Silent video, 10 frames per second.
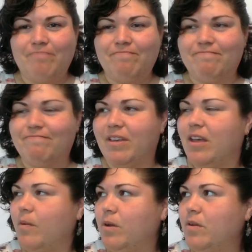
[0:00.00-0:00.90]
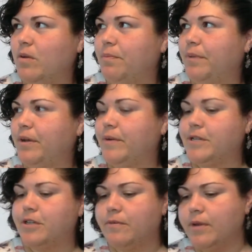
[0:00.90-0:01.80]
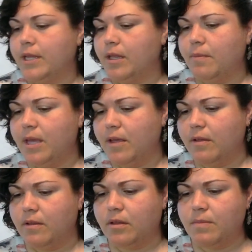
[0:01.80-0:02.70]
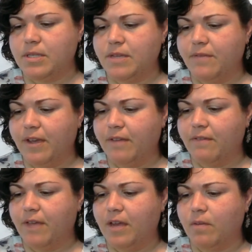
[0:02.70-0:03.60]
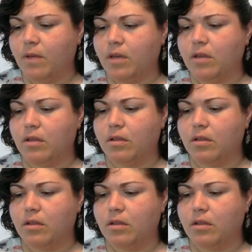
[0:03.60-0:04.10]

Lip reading: I wonder what book we should read. Let me see if I can find one.